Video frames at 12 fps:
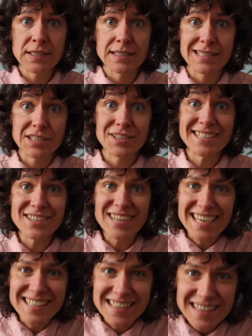and it turned out
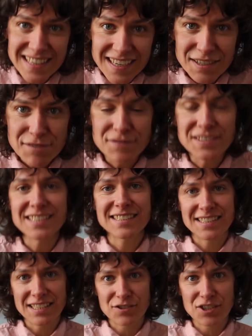I loved
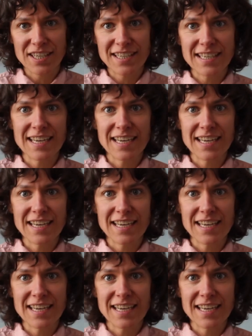teaching.